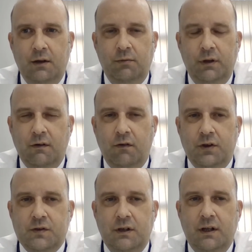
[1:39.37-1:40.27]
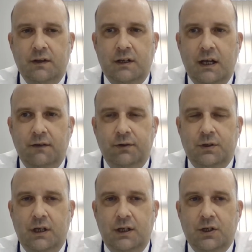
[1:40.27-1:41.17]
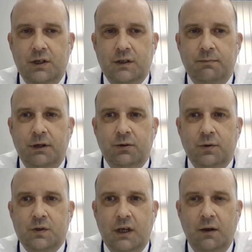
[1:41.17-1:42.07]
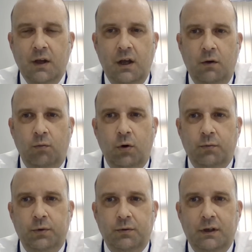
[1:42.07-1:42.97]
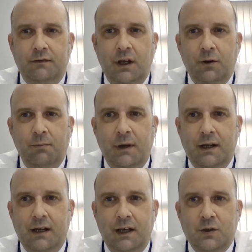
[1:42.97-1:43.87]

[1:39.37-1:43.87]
we'd have lost another day for teachers, but also what would we have done on Monday?